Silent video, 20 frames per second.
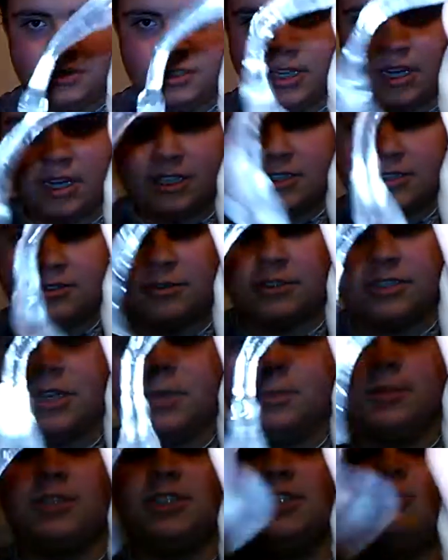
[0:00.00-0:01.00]
Doc's Lure
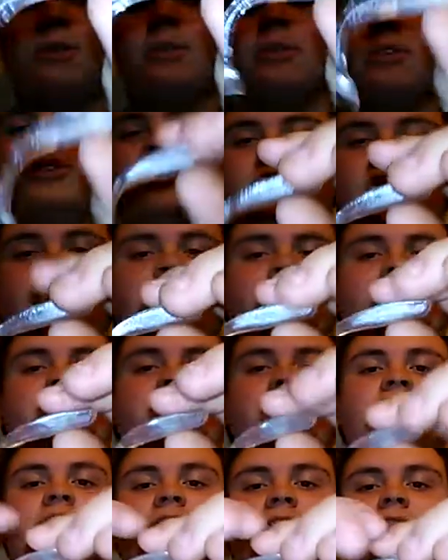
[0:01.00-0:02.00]
Company swimmer. So this one
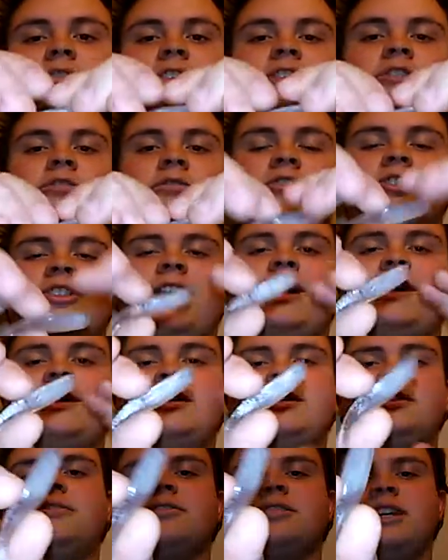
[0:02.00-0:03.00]
here is in crystal shad.
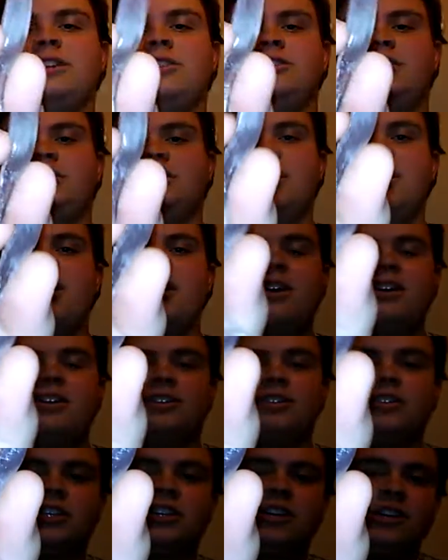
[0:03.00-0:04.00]
This here is actually
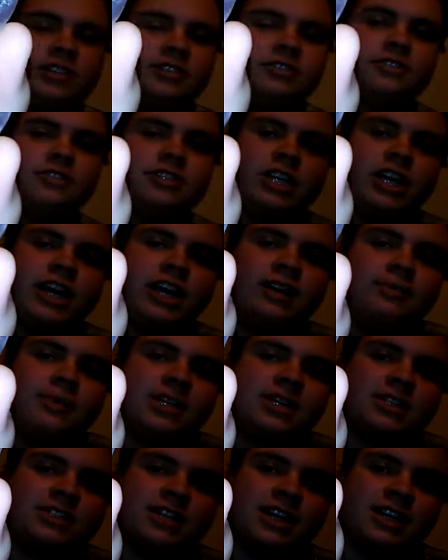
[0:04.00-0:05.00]
just clear shad
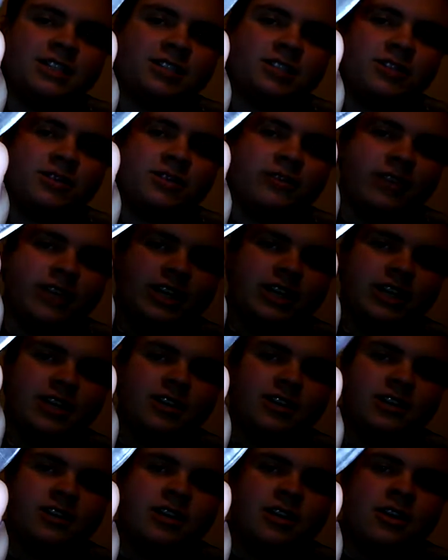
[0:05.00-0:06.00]
because it has no flake in
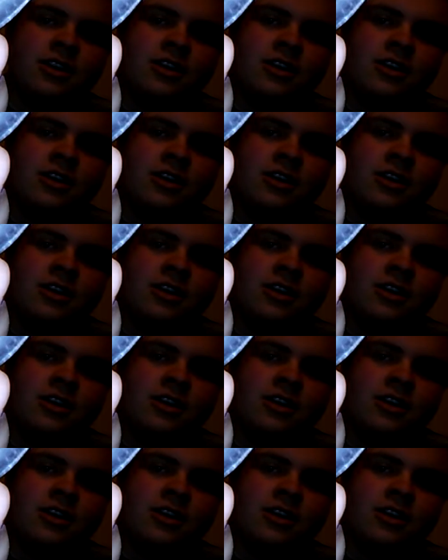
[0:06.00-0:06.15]
it.